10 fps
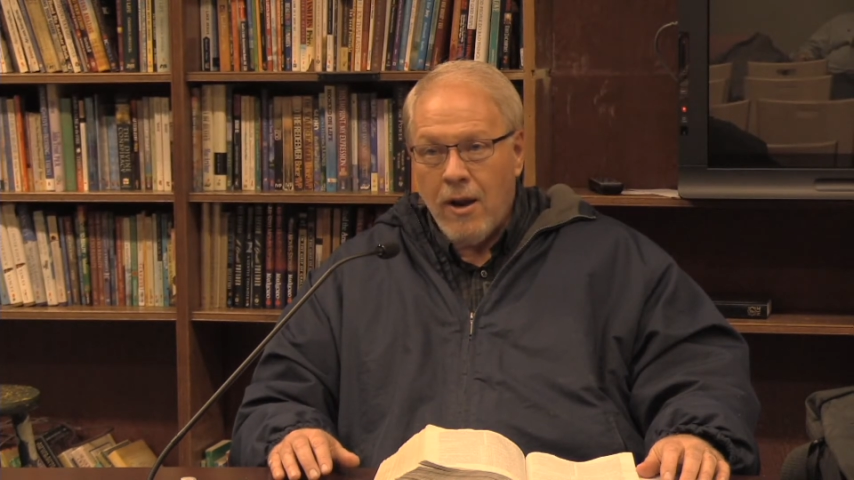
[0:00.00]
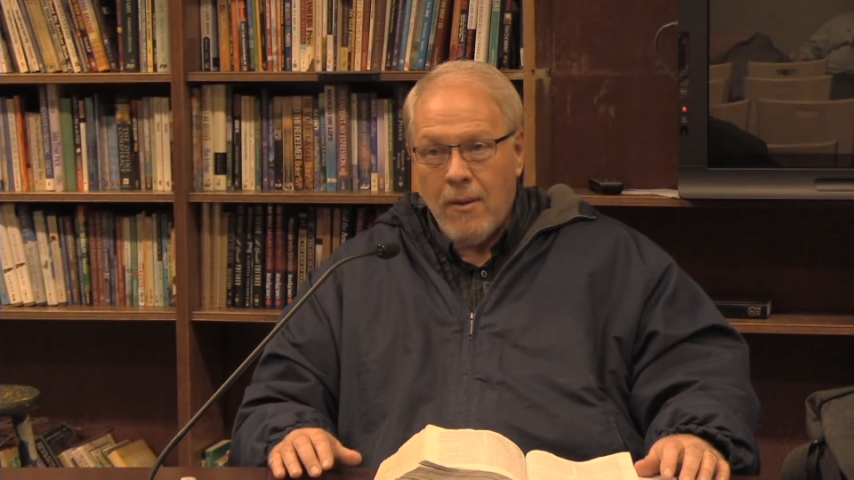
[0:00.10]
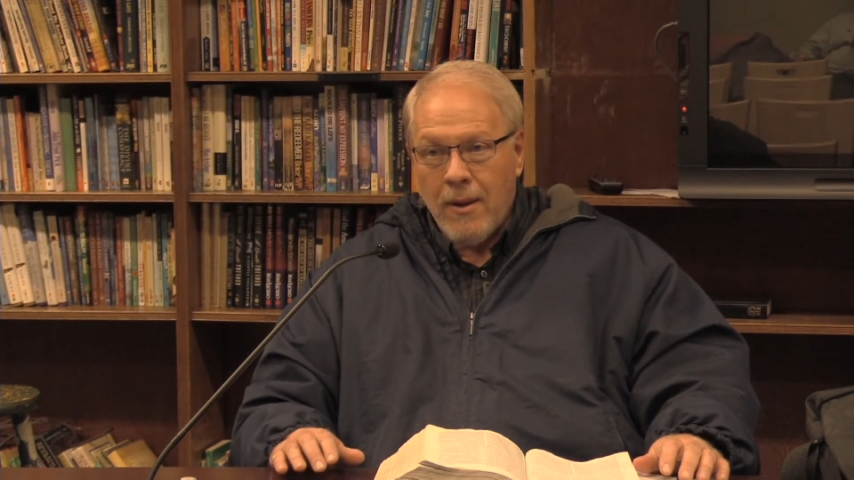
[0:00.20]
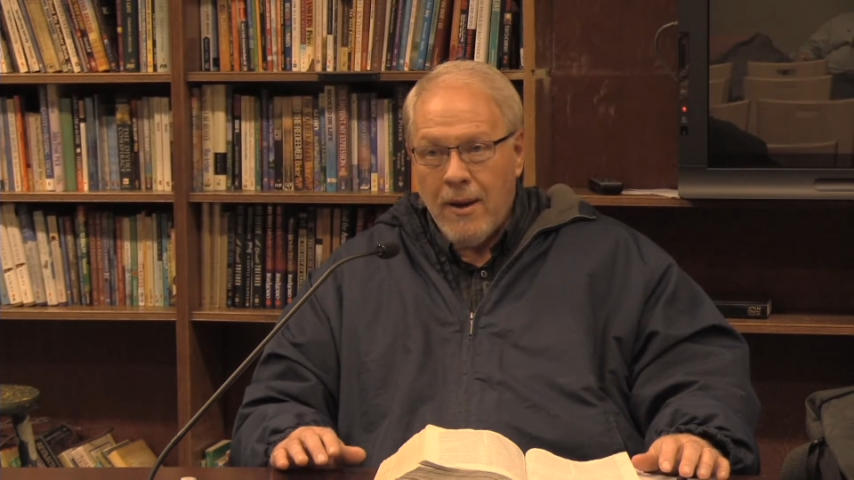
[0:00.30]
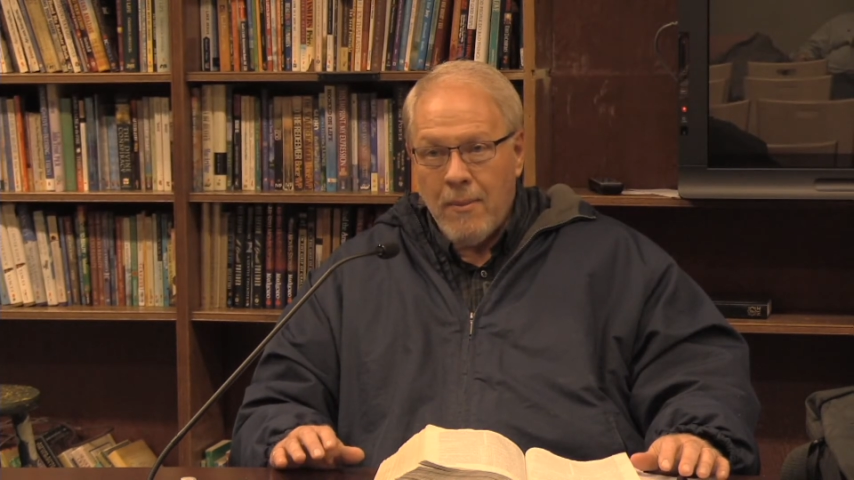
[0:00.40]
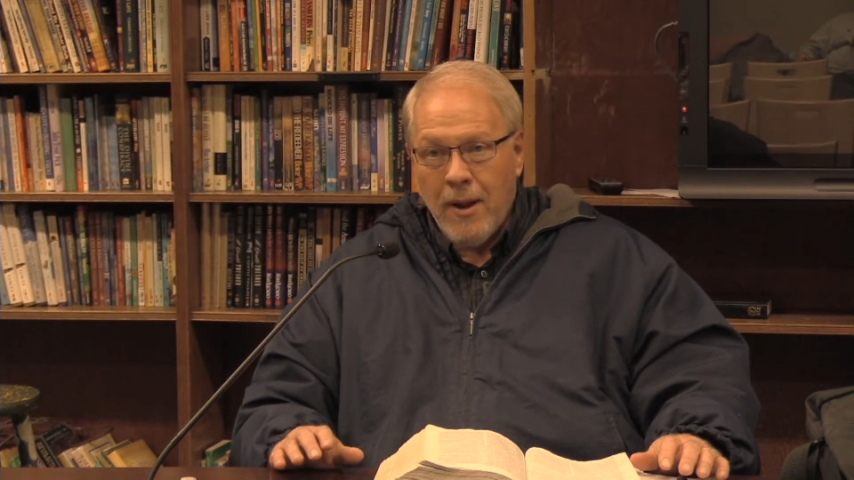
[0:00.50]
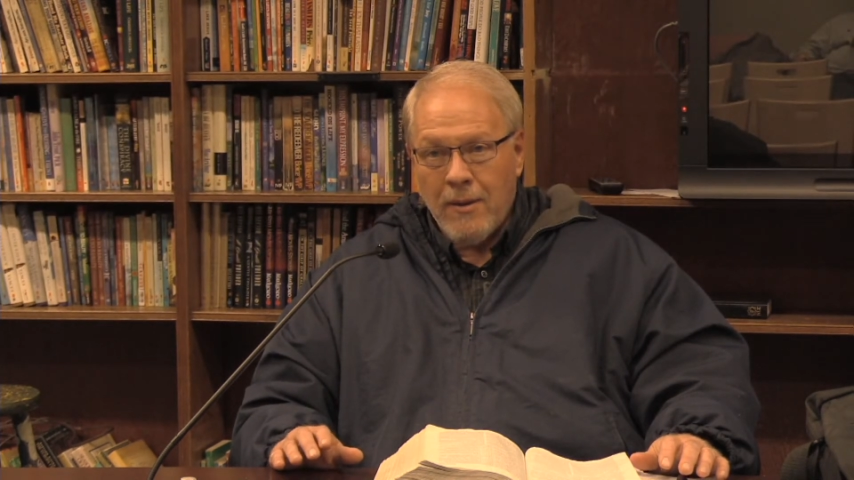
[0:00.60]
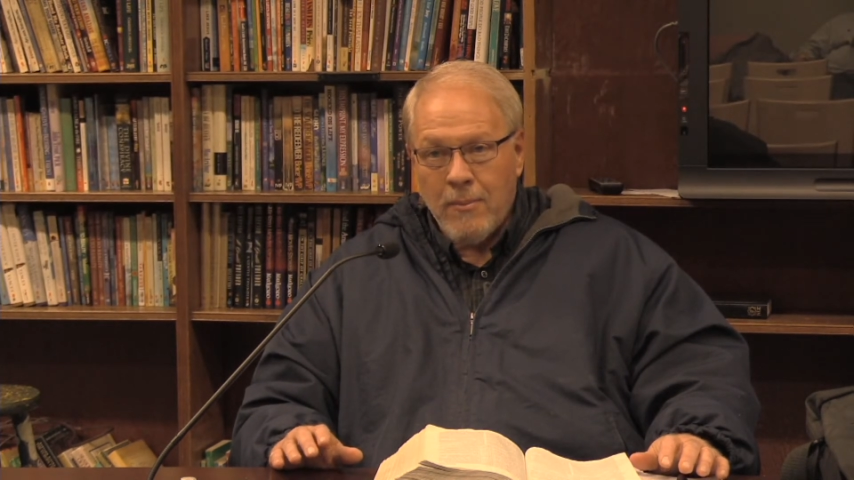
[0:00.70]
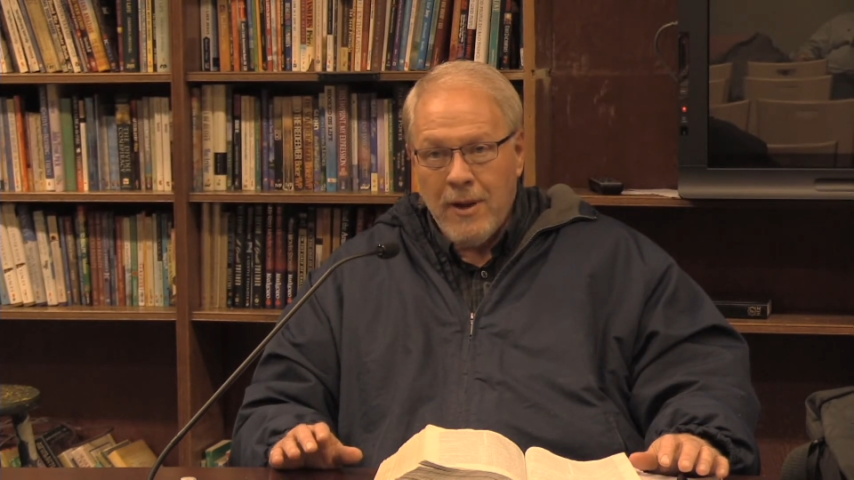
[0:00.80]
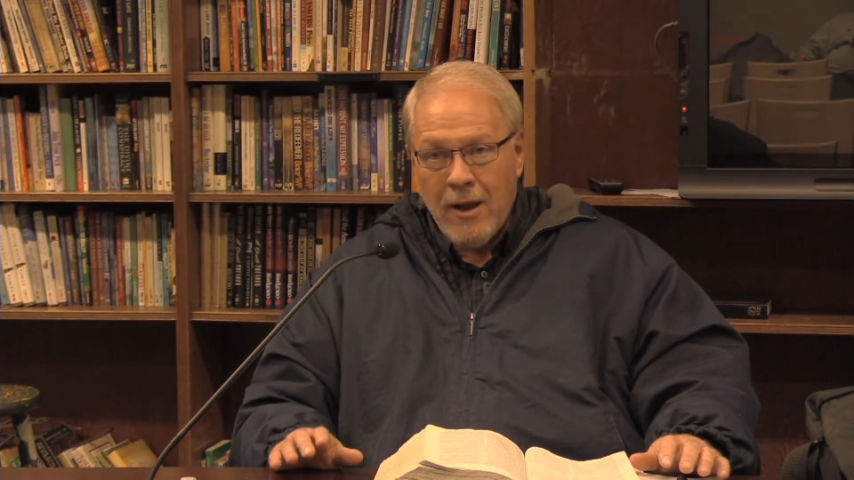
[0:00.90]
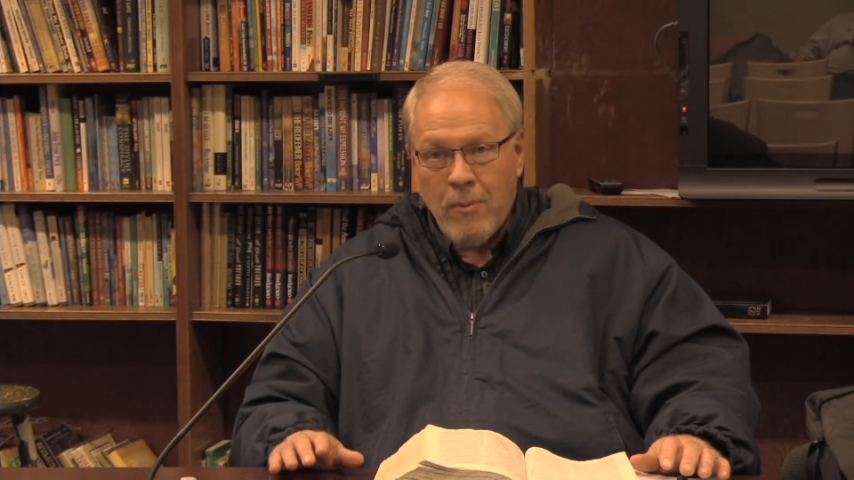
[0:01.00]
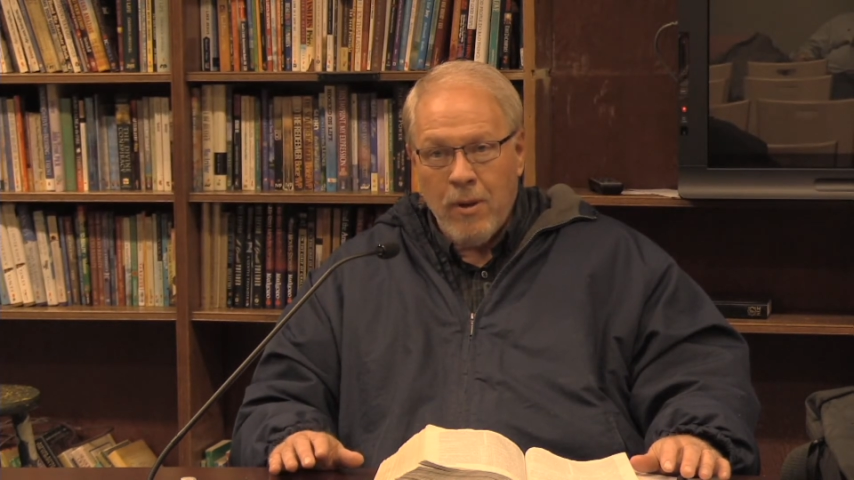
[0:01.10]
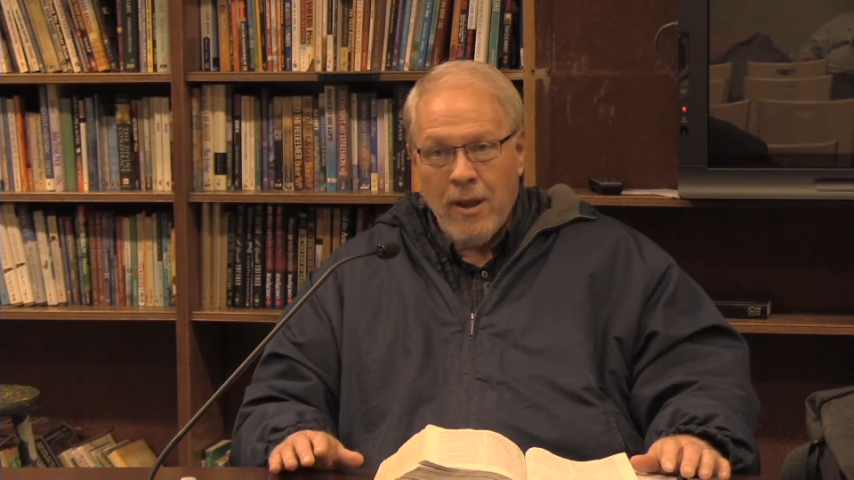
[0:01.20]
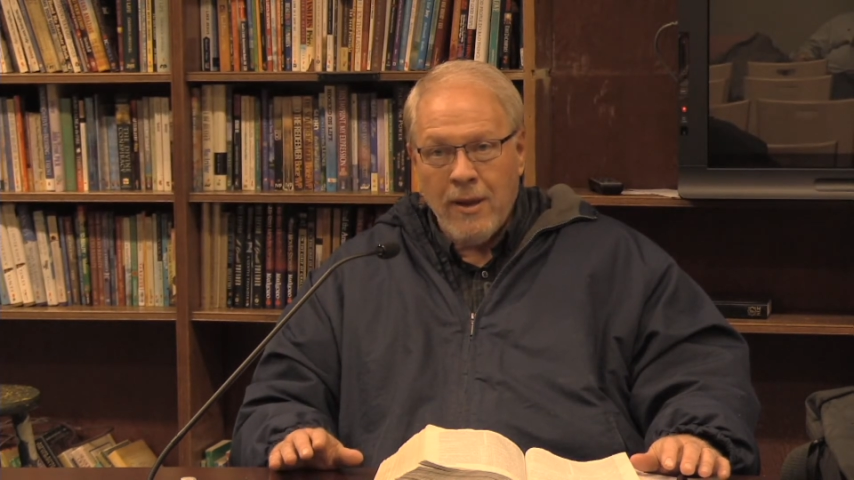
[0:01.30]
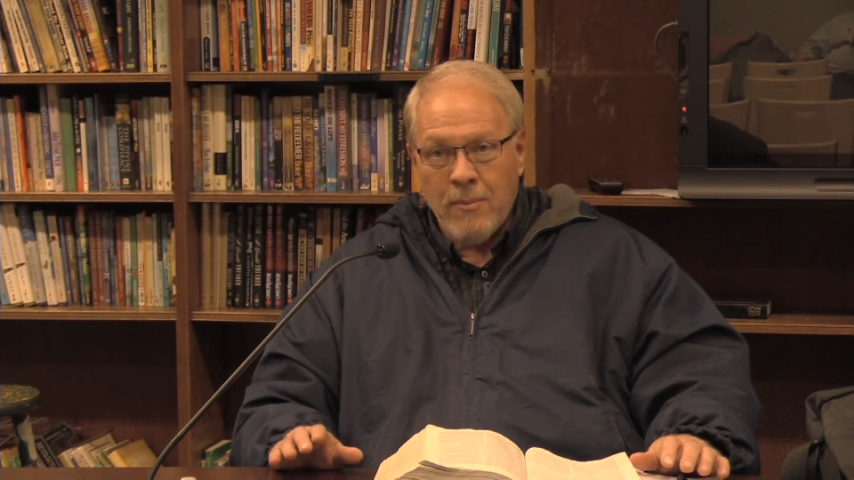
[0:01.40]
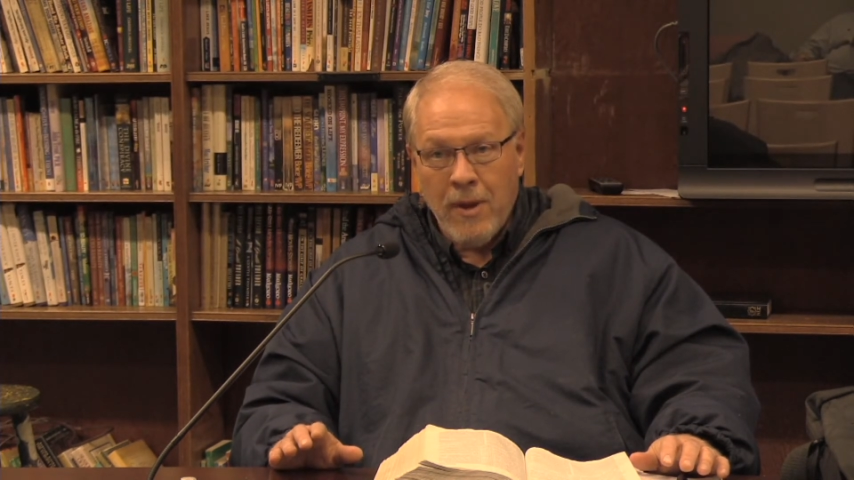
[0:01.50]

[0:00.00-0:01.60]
And I'm not downplaying